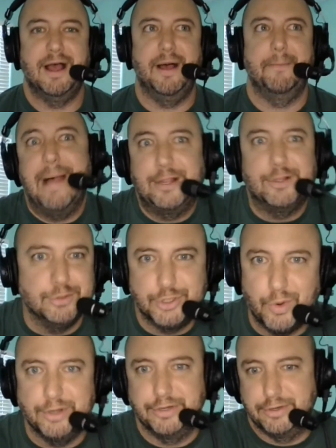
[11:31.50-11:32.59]
Michael
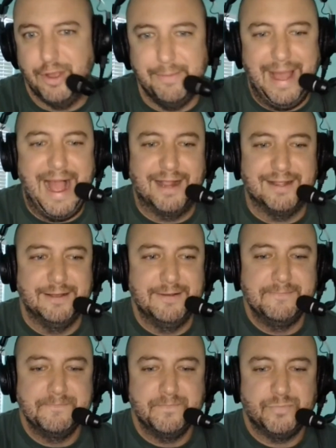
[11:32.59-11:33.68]
Jordan, go back
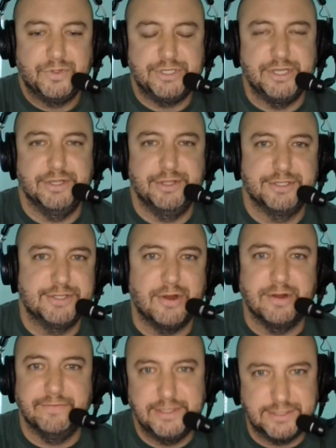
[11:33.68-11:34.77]
to the start
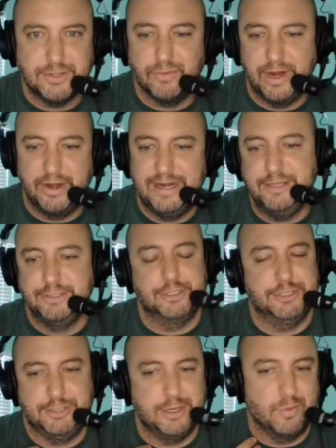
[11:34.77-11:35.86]
of his career. He didn't
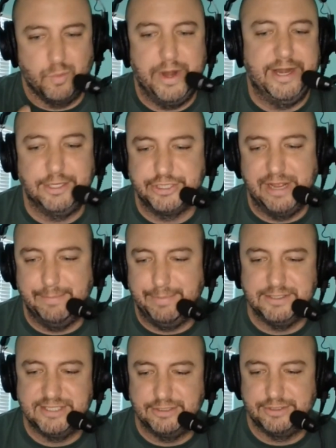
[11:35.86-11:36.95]
just start winning
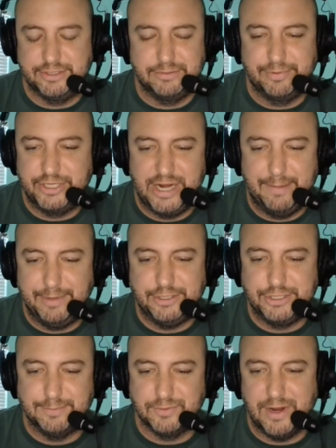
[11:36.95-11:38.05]

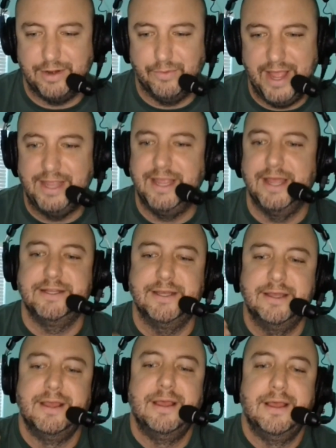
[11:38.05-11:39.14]
championships right away. He had
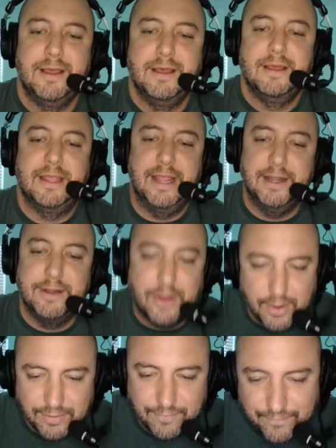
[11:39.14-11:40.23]
to
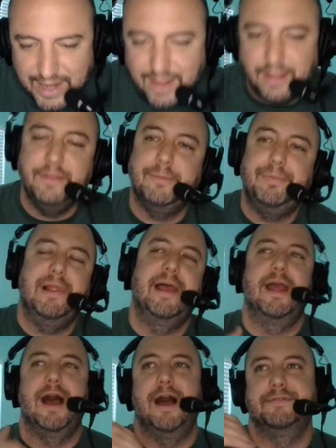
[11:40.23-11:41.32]
go and fail in the
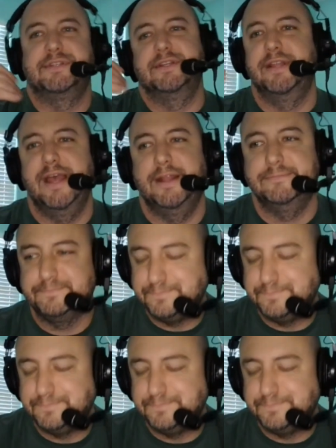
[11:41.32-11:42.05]
playoffs, and then